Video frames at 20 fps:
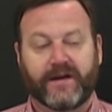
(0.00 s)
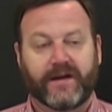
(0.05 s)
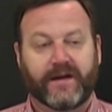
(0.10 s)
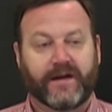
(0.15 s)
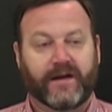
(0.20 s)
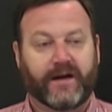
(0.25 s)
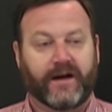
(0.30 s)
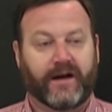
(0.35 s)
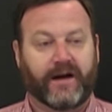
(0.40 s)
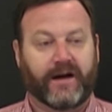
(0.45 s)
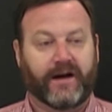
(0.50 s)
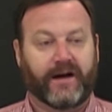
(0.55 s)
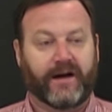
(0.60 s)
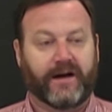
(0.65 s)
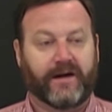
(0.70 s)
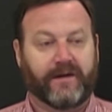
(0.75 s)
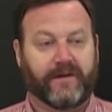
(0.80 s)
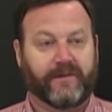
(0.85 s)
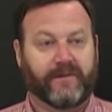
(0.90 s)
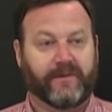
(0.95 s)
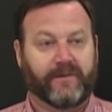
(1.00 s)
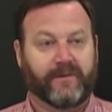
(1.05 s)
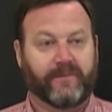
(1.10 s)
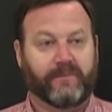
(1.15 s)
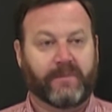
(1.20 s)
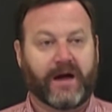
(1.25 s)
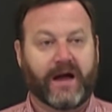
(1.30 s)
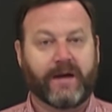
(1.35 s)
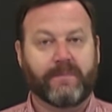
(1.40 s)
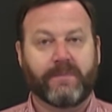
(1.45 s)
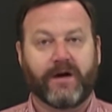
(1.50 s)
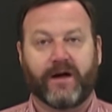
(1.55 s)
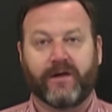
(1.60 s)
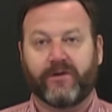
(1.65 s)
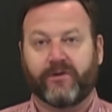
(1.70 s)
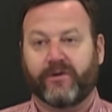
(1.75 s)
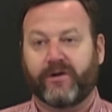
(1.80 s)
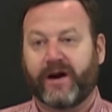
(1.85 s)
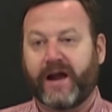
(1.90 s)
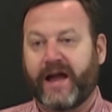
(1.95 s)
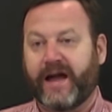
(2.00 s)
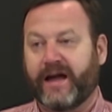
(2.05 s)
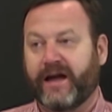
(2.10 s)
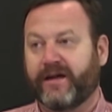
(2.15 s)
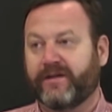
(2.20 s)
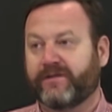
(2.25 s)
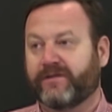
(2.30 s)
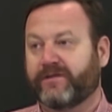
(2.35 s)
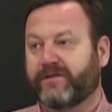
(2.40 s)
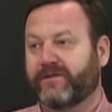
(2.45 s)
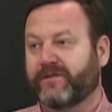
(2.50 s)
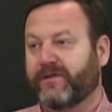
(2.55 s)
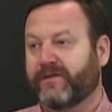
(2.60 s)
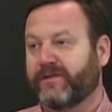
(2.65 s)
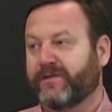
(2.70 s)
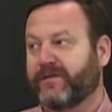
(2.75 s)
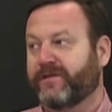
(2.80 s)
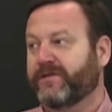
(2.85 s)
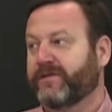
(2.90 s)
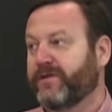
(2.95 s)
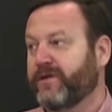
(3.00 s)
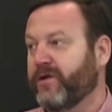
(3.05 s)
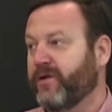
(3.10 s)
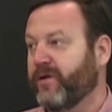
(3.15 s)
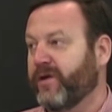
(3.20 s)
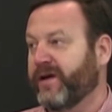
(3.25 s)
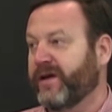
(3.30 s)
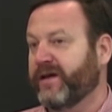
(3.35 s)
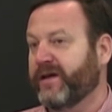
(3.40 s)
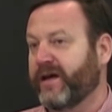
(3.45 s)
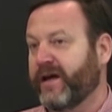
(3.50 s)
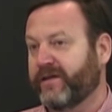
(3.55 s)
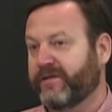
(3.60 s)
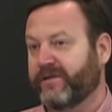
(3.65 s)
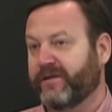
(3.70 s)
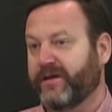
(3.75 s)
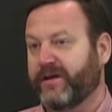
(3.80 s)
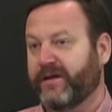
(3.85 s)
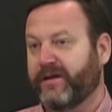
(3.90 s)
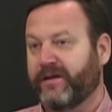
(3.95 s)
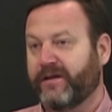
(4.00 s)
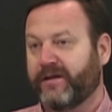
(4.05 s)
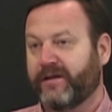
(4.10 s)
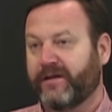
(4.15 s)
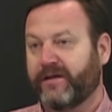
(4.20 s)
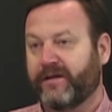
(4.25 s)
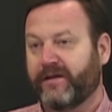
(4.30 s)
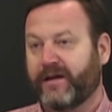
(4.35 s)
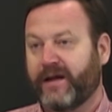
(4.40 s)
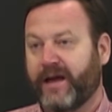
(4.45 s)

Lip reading: as an amateur psychologist that things are traits.